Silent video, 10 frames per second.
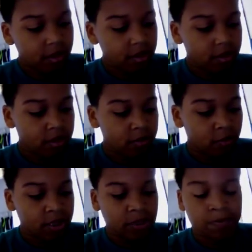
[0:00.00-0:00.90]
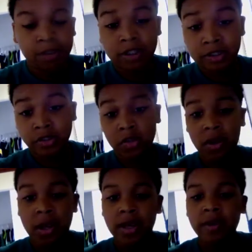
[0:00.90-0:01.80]
Reggie Bush,
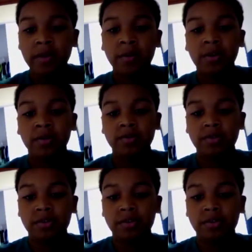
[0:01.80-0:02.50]
he will